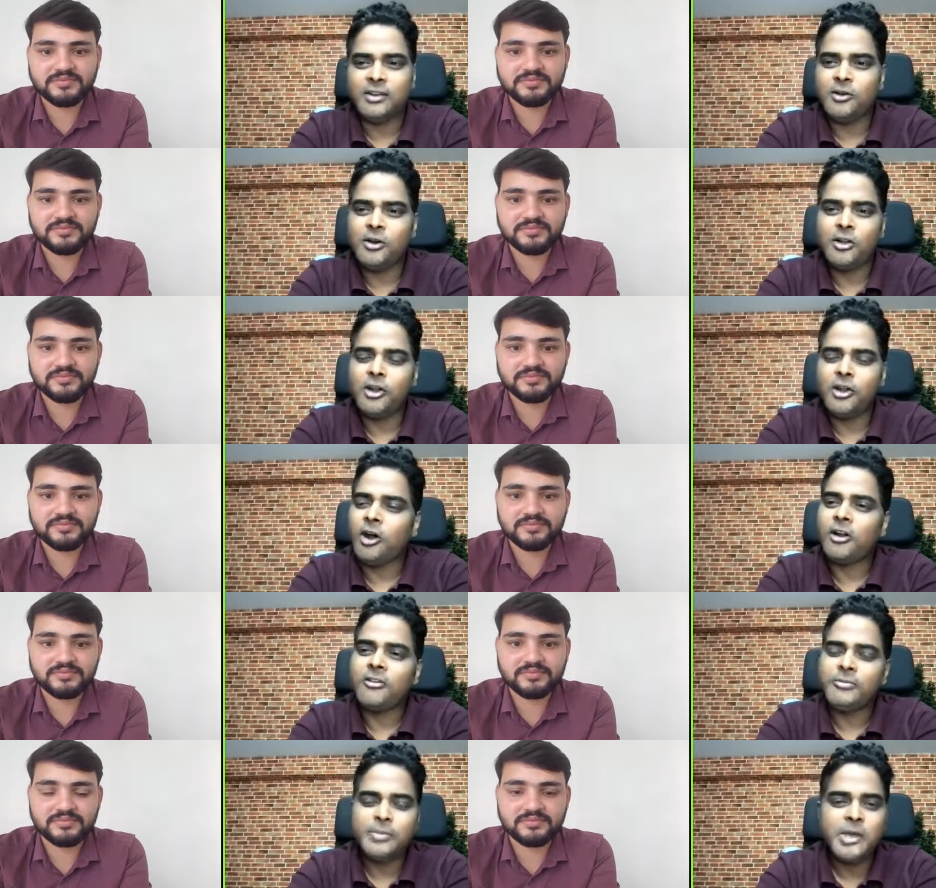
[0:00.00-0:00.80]
Speaker 1: you know, a
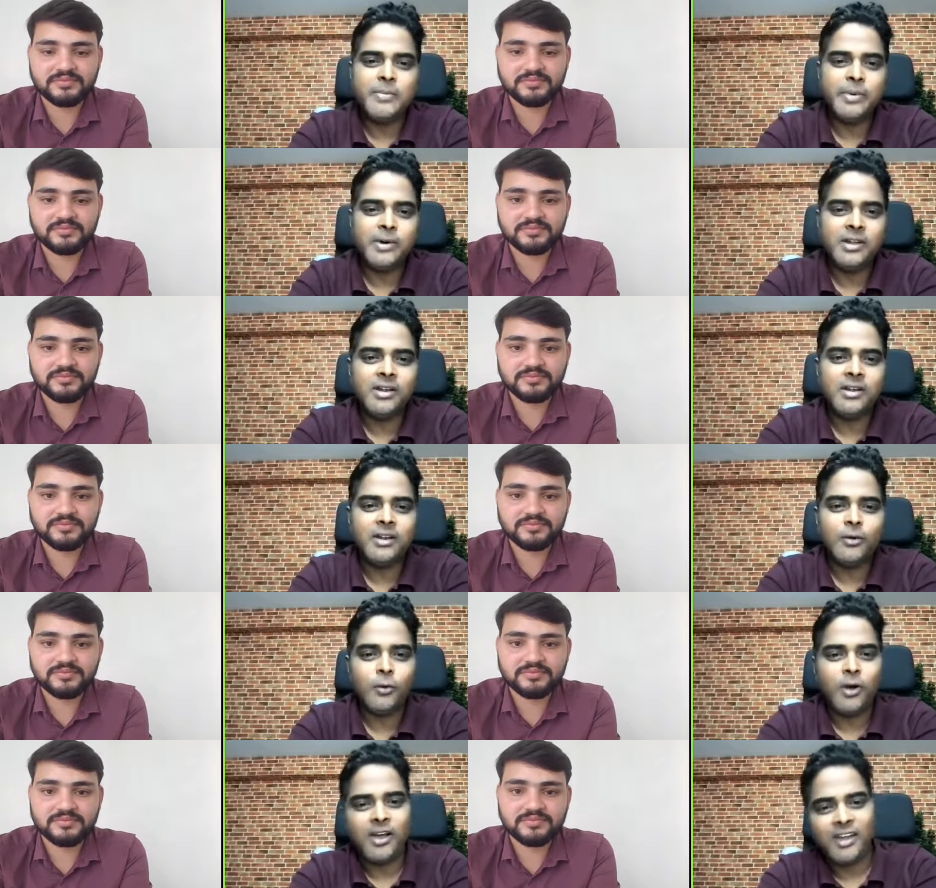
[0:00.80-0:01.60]
lot of
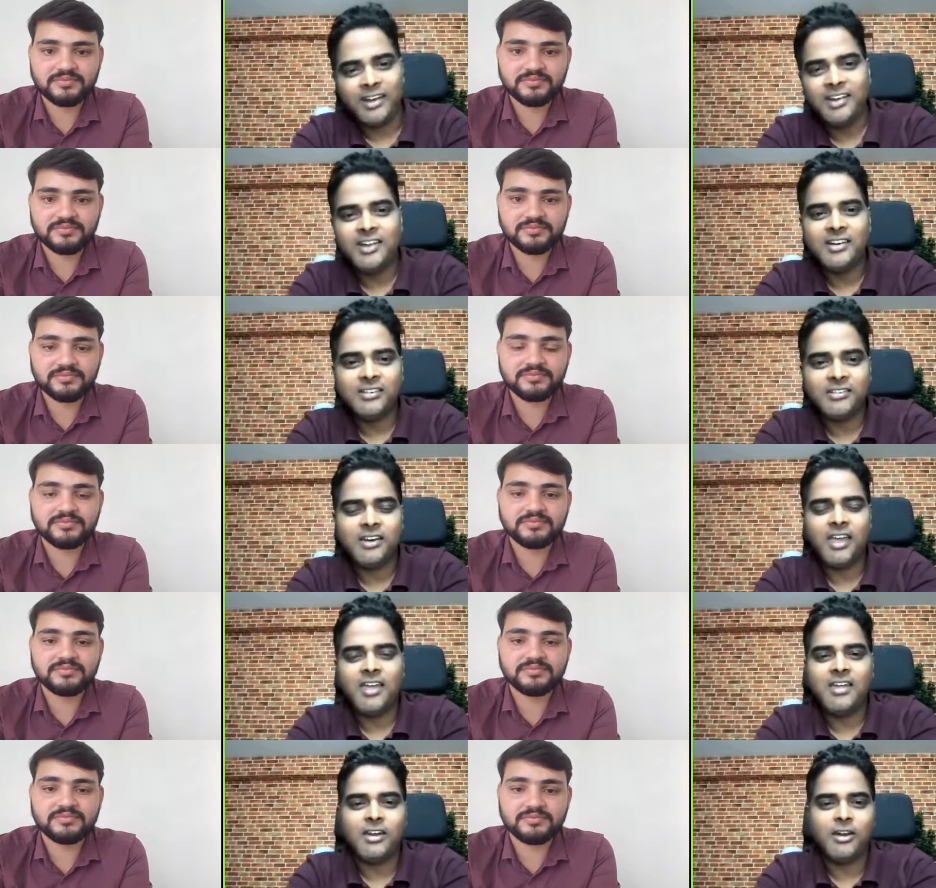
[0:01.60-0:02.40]
people who are getting
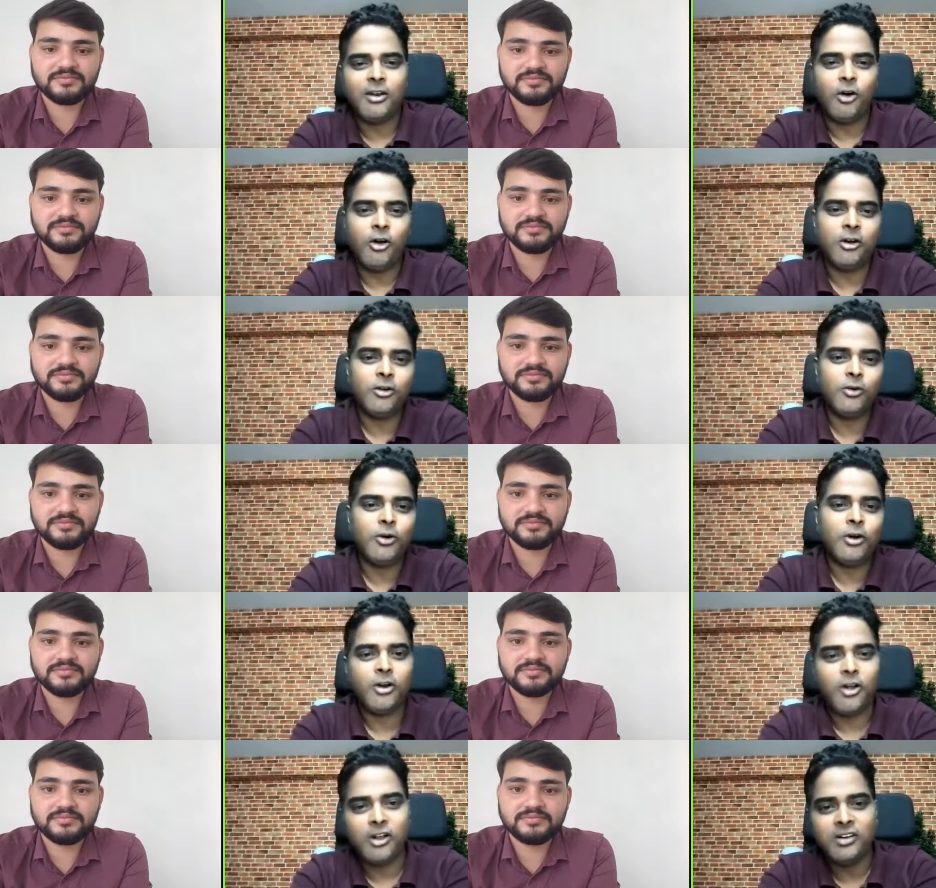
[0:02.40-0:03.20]
trained or
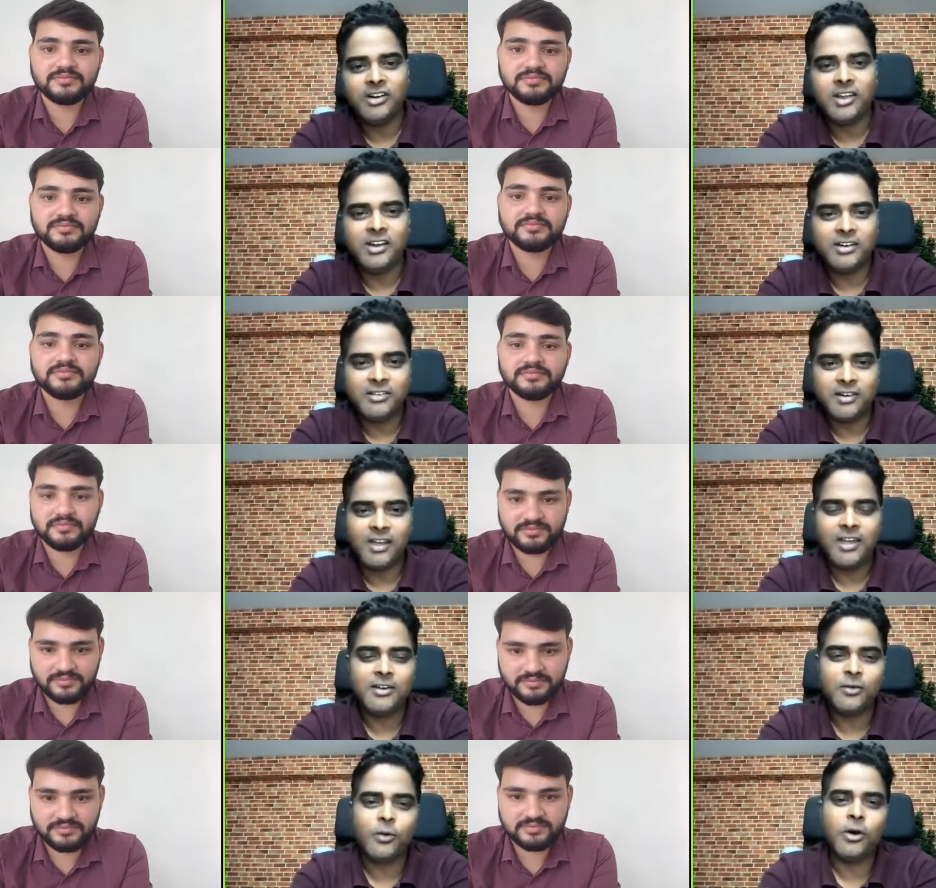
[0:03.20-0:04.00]
who are already
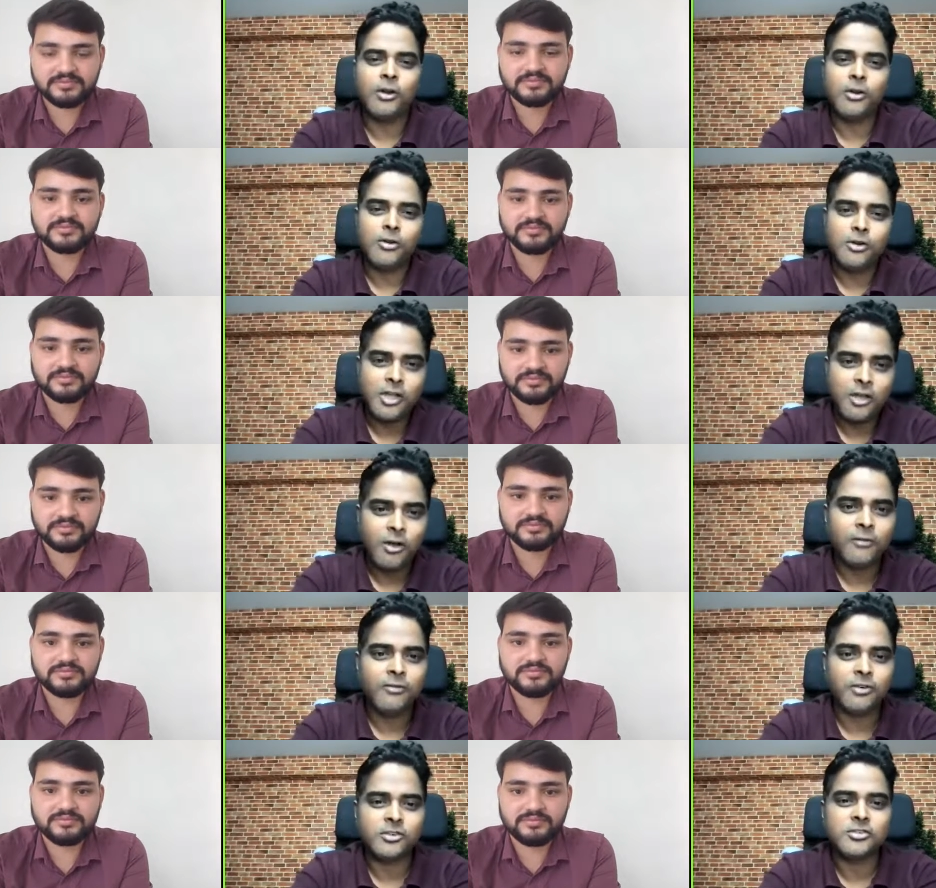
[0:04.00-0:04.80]
trained, who are
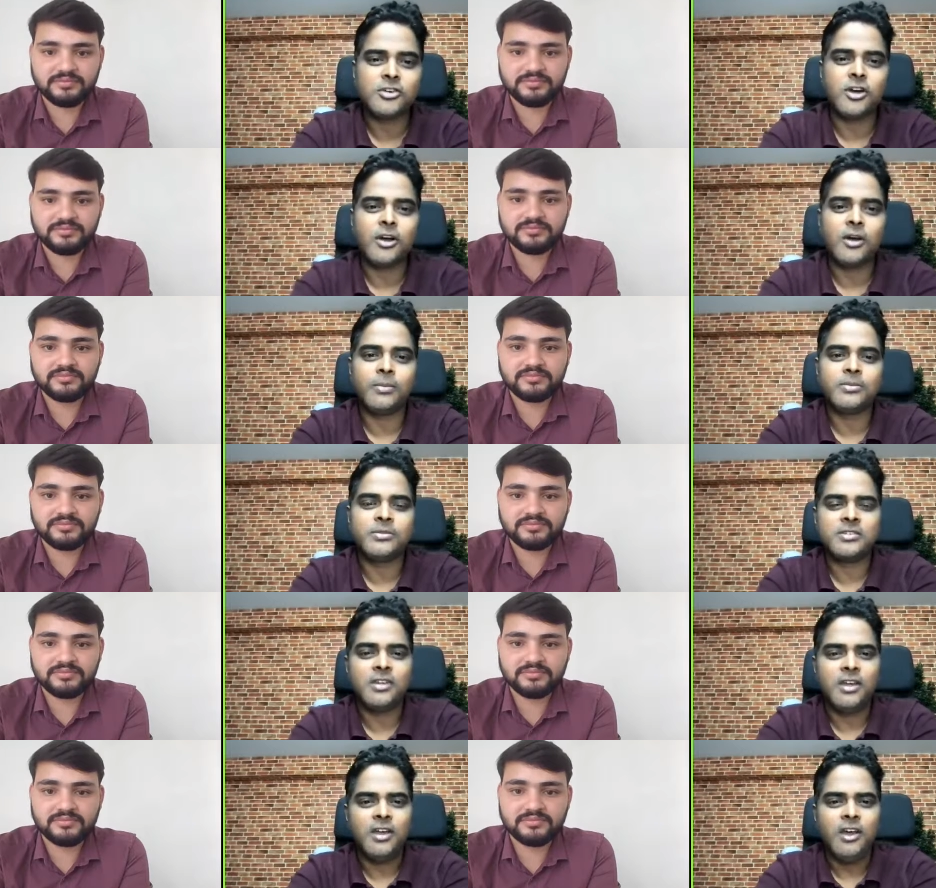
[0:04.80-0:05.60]
looking out for
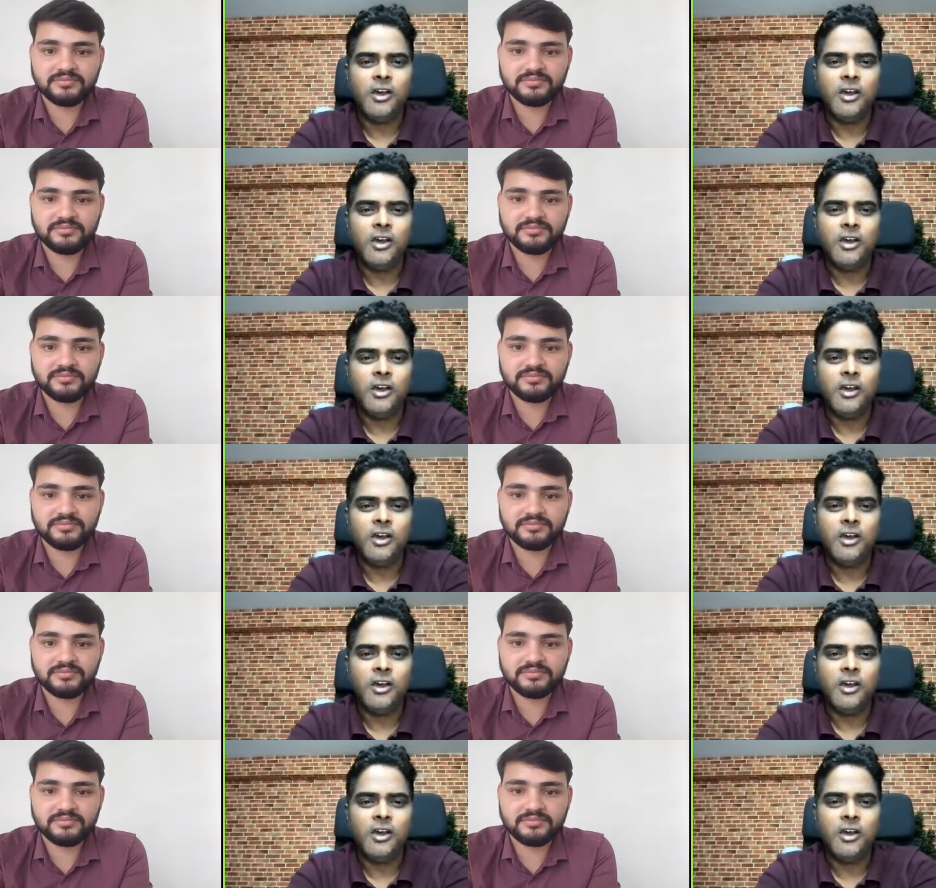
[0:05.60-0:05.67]
jobs,